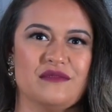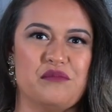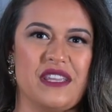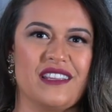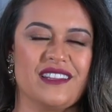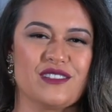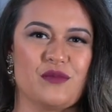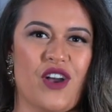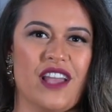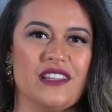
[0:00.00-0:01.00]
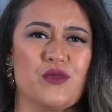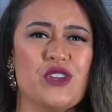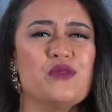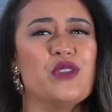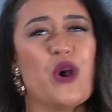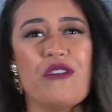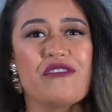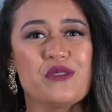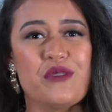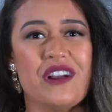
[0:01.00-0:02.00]
being in a small island where you know
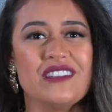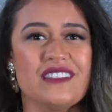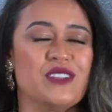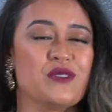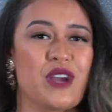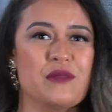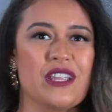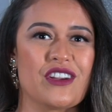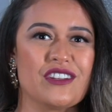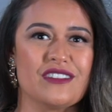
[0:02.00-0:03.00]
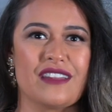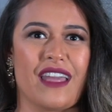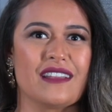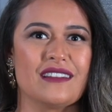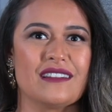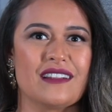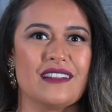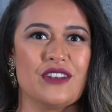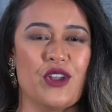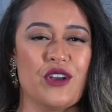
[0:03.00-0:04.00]
everyone, and then you come here and you're like,
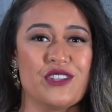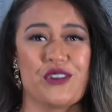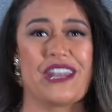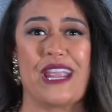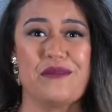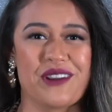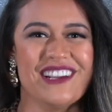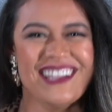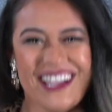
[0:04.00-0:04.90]
no, your neighbor,